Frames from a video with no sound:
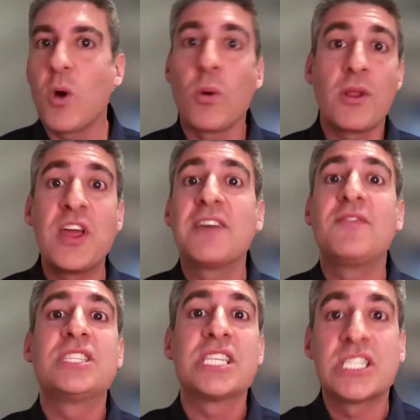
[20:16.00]
or think
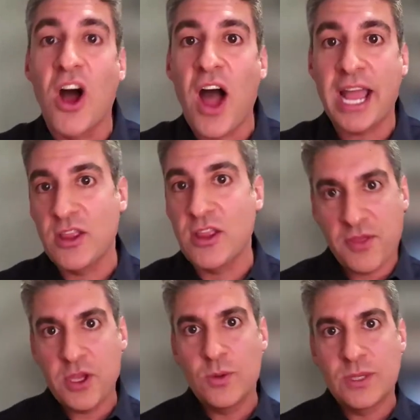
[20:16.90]
of a design,
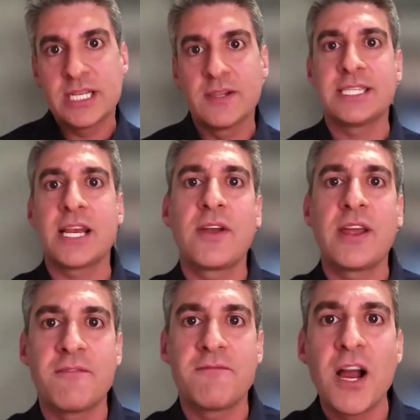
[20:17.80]
not the
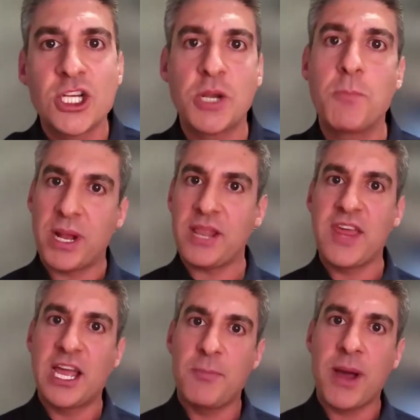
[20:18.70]
utilitarian function,
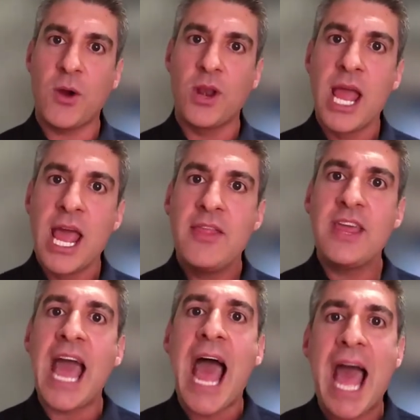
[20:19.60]
but think about
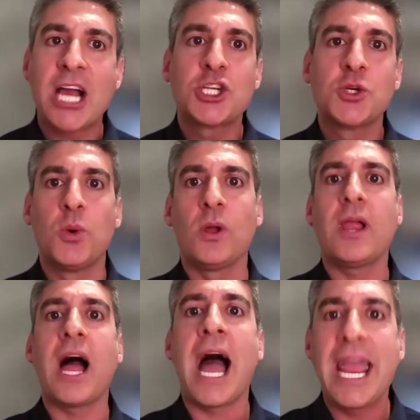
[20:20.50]
the
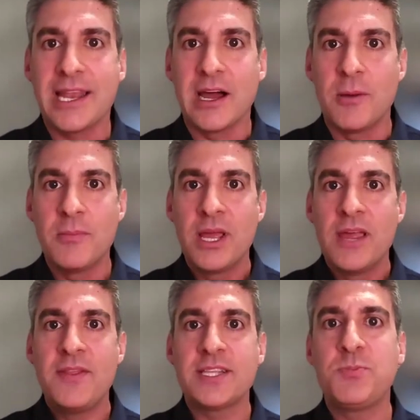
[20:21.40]
actual item
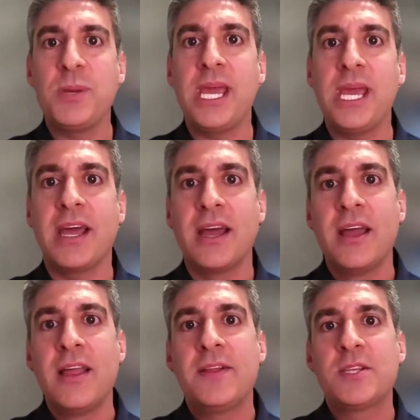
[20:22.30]
that's being
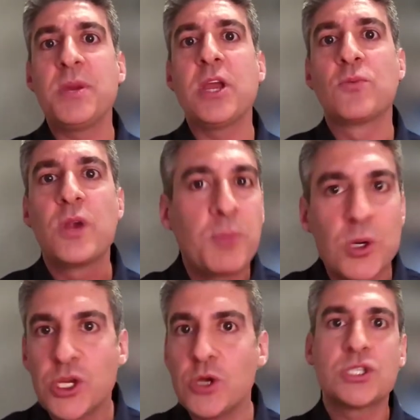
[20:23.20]

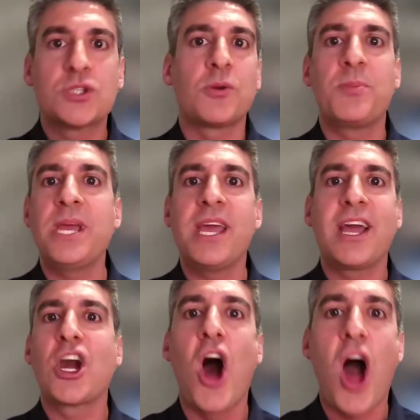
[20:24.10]
reproduced or
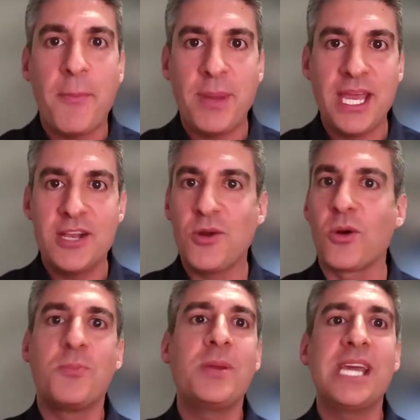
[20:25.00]
being copied
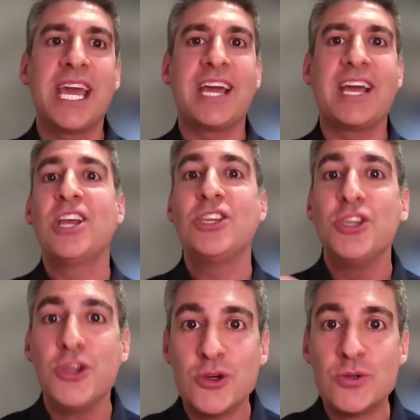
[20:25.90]
or being
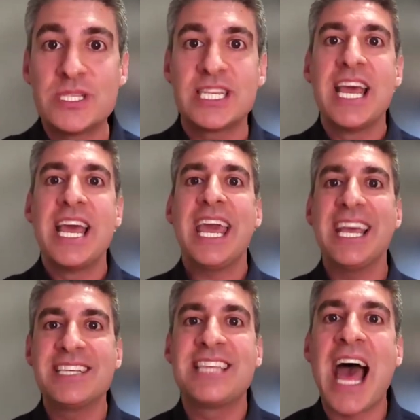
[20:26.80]
used.
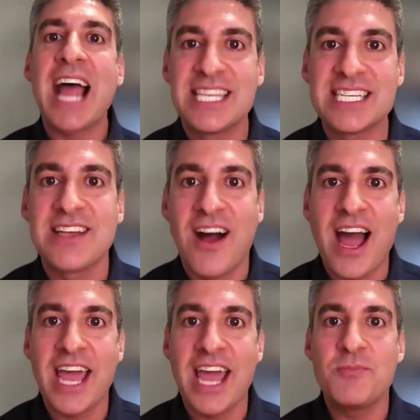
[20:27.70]
Is that
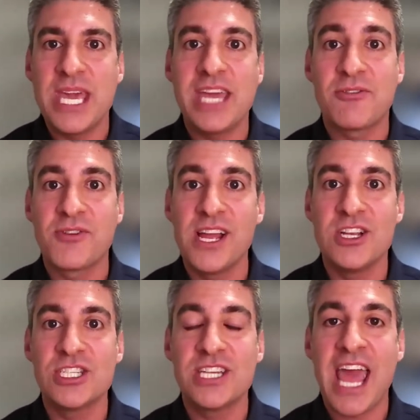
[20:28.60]
design being
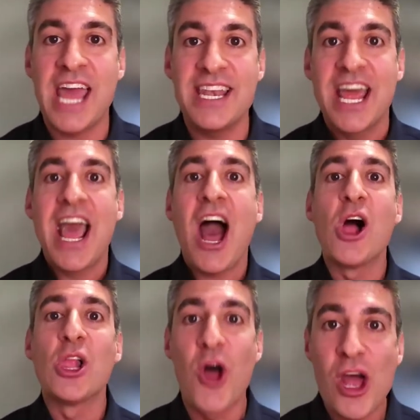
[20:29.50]
infringed? And
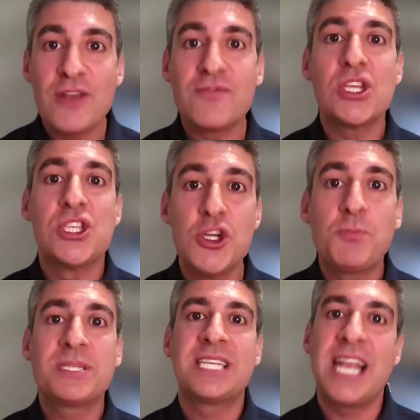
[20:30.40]
a lot of the
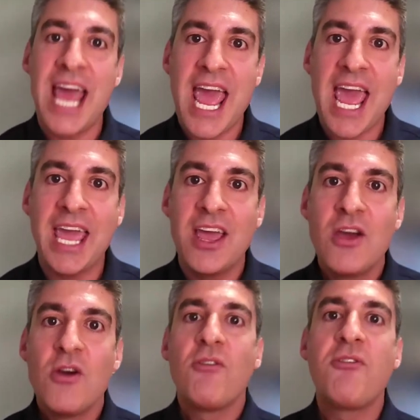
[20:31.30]
dupes today
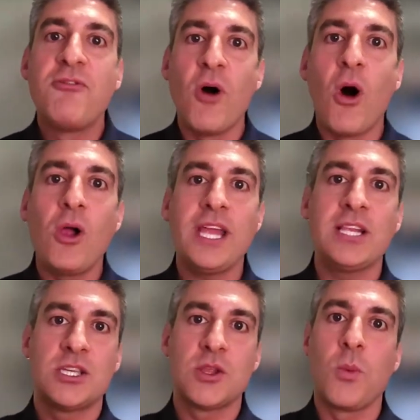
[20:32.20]
fall
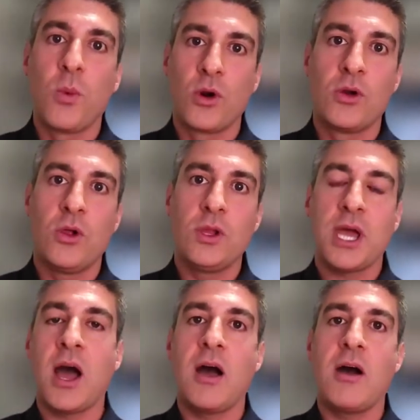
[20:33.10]
into the
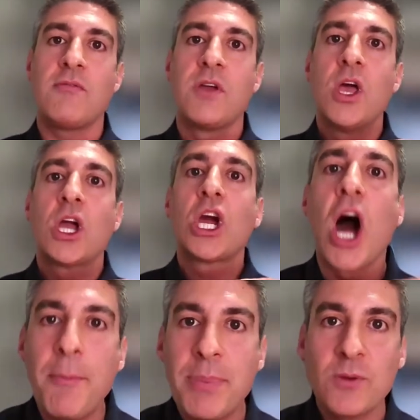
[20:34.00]
world of
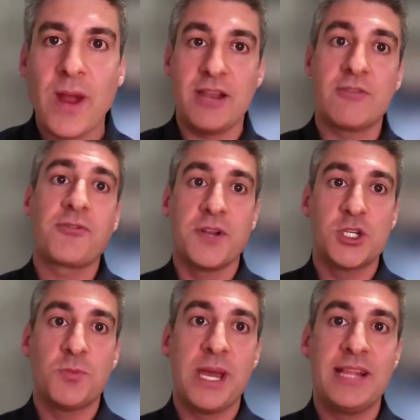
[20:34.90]
copyright
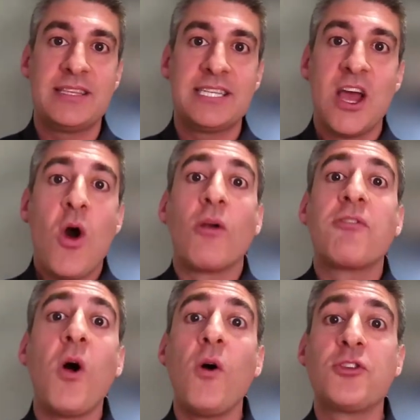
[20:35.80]
infringement or
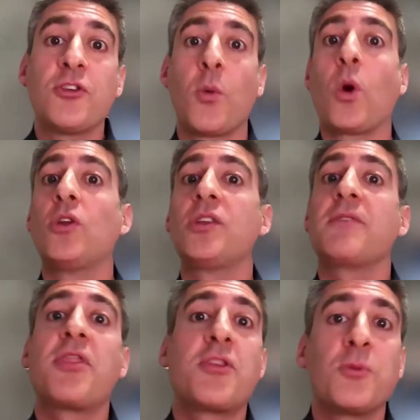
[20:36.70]
fall into the world
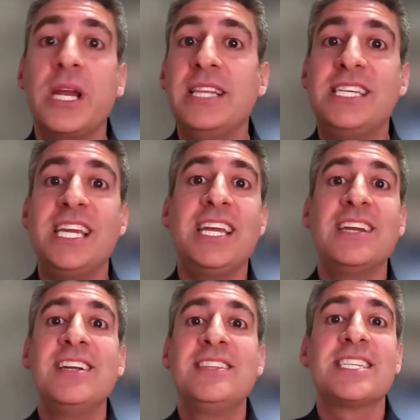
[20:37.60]
of
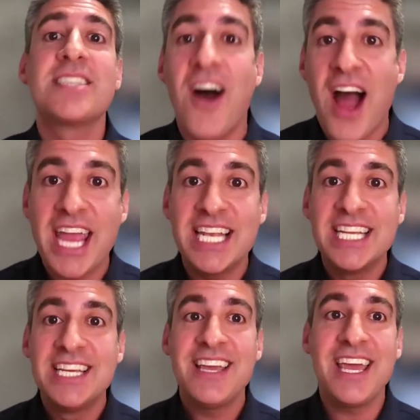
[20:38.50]
3D
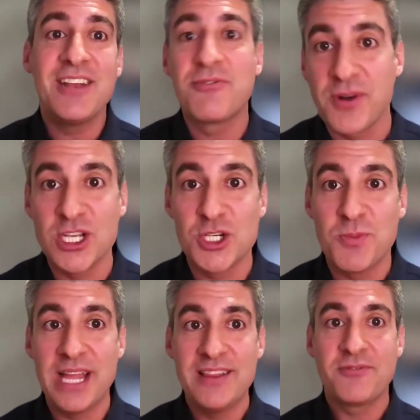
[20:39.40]
design
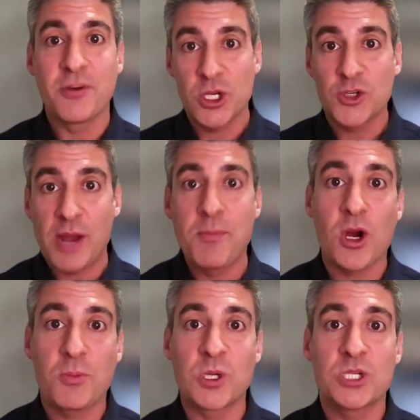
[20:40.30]
infringement from a
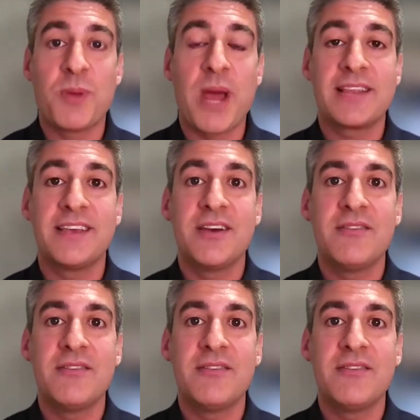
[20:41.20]
trademark
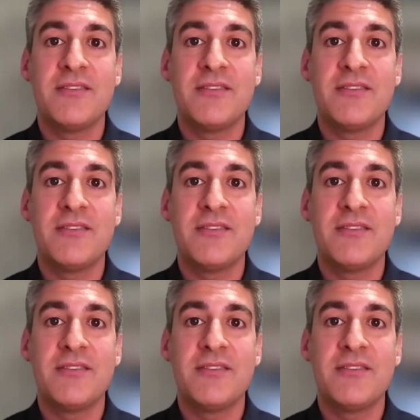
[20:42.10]
perspective